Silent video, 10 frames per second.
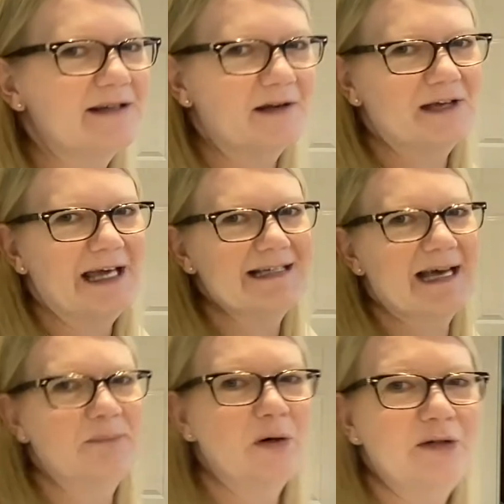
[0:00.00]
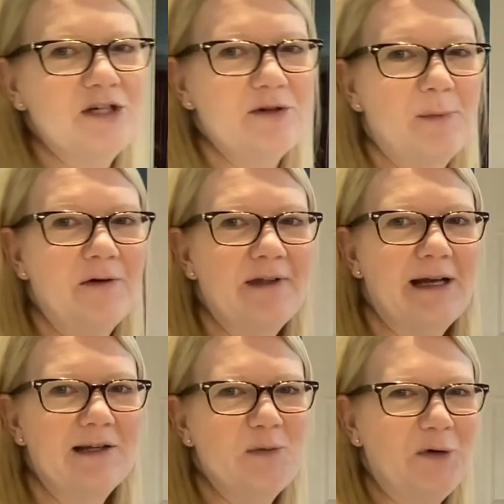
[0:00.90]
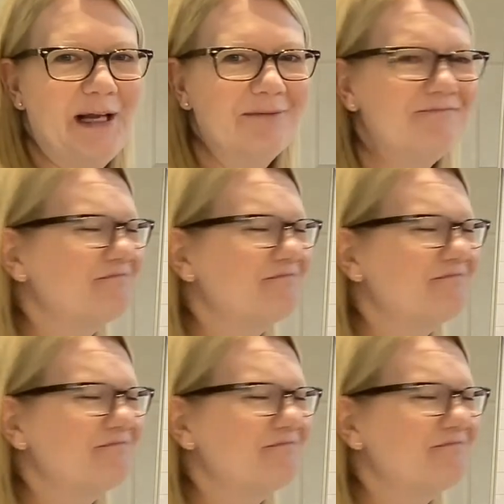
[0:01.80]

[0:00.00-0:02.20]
it's okay, Dan polished them off the next morning.